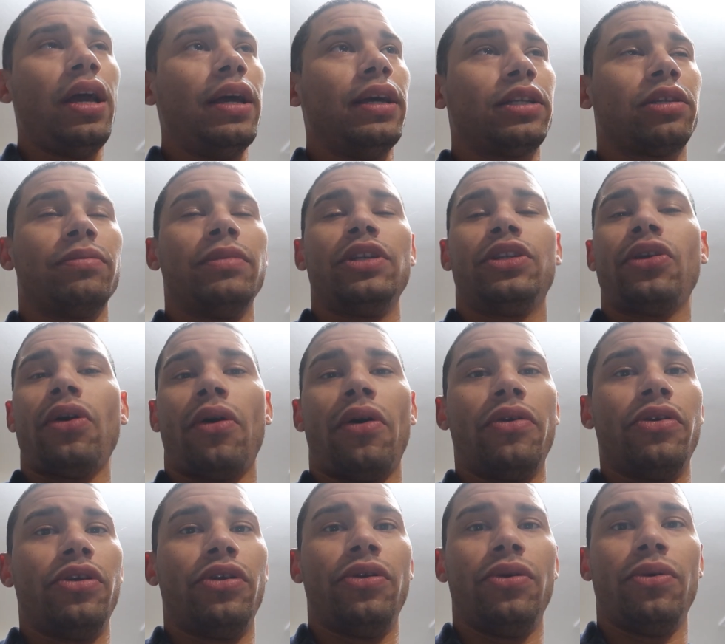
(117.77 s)
It's gonna be so
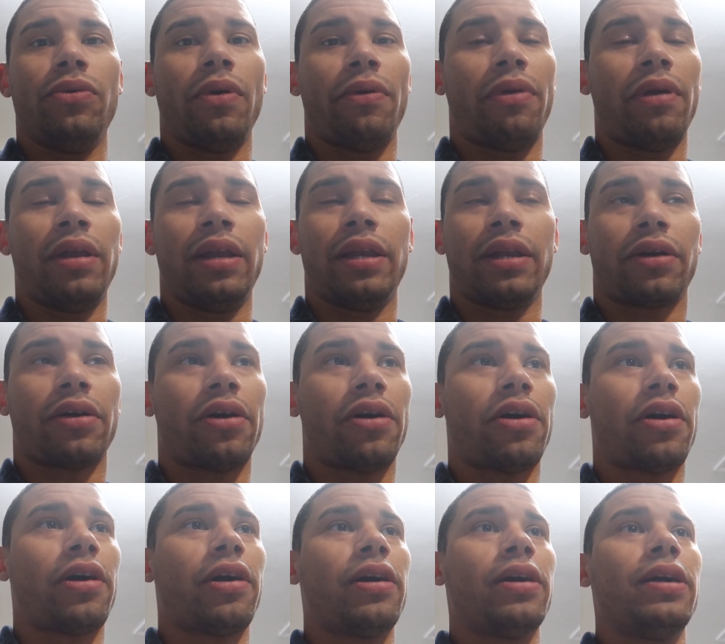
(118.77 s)
hard to do with it in the
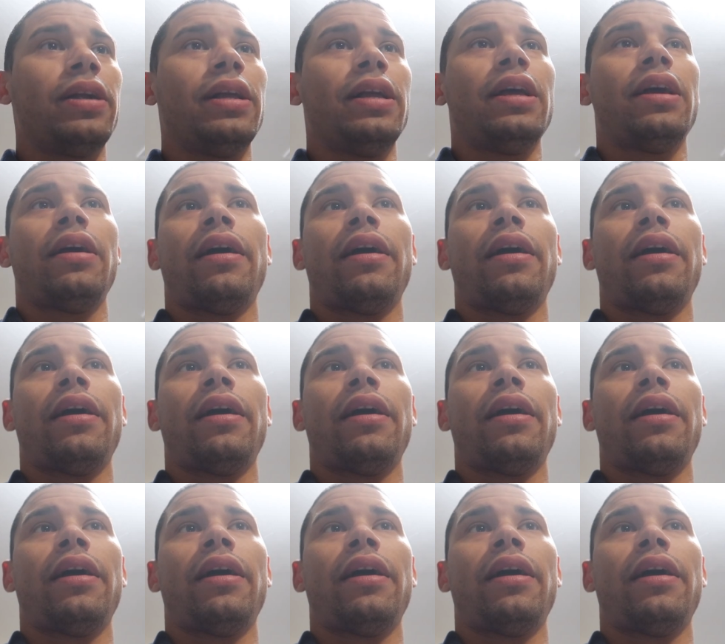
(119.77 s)
car.